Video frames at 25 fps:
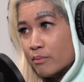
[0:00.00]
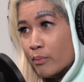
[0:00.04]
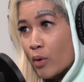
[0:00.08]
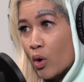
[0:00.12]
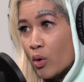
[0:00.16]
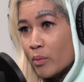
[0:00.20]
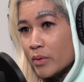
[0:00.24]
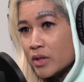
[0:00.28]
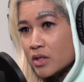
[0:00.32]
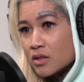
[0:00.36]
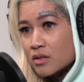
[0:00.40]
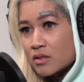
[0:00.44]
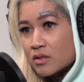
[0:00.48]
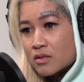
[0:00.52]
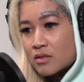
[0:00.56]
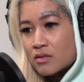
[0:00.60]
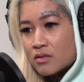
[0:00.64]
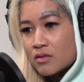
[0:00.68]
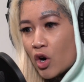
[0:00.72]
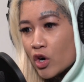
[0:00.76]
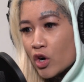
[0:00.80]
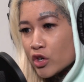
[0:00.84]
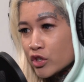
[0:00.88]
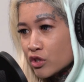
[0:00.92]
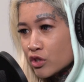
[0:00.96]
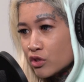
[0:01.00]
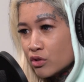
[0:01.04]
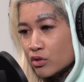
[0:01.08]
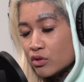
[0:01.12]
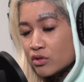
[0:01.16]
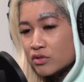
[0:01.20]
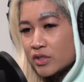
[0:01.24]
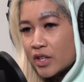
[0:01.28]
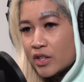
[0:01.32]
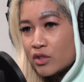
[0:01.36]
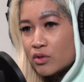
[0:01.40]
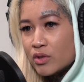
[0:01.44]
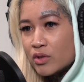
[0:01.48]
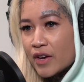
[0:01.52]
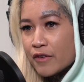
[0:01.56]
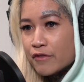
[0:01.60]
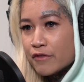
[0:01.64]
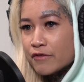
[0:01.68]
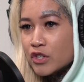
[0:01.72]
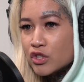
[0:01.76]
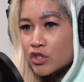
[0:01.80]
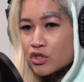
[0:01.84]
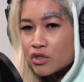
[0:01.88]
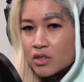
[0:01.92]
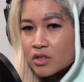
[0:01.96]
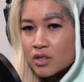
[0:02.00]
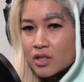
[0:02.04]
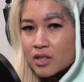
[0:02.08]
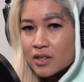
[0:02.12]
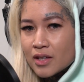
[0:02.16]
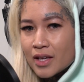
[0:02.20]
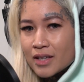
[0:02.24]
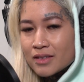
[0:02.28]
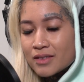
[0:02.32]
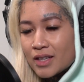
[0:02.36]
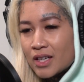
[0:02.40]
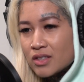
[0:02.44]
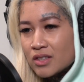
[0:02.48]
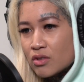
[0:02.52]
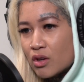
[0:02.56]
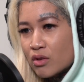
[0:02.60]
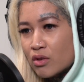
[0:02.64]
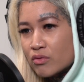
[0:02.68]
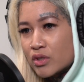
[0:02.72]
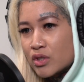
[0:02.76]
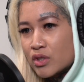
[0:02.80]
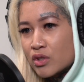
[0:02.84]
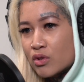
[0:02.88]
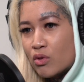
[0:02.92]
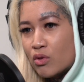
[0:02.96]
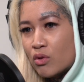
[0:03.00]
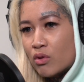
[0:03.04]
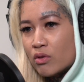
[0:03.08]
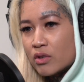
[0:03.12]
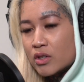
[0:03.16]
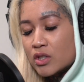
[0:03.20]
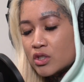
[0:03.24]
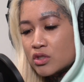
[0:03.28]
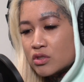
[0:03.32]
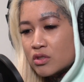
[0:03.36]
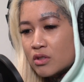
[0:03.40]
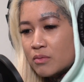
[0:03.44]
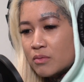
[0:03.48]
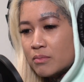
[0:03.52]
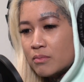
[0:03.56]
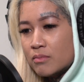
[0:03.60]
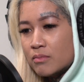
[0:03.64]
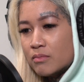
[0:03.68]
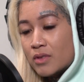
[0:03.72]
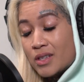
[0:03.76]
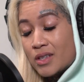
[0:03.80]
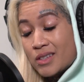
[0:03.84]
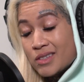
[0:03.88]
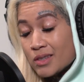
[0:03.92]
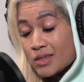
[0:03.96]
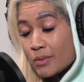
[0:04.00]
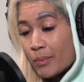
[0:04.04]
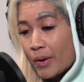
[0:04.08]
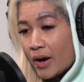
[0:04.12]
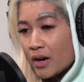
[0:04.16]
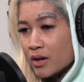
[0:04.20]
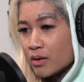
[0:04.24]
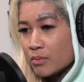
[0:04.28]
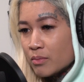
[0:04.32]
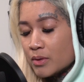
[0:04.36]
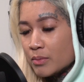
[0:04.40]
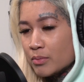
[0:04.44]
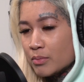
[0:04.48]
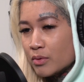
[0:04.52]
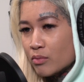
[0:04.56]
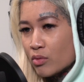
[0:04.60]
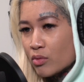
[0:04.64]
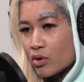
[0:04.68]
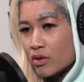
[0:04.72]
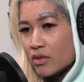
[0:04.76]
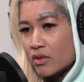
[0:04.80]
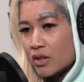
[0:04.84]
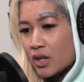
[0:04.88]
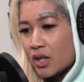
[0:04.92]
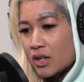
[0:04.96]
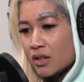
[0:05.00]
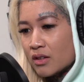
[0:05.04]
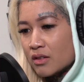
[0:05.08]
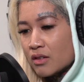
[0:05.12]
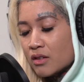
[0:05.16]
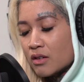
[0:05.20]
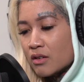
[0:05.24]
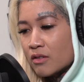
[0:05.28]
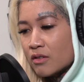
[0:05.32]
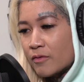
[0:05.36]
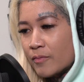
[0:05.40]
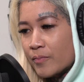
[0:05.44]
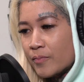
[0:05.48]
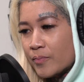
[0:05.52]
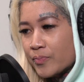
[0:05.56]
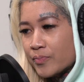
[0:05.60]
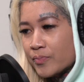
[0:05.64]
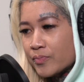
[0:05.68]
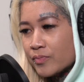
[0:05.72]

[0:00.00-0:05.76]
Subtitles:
moments, articles that you get featured in. Like that's all really cool. And it should inspire people more than anything.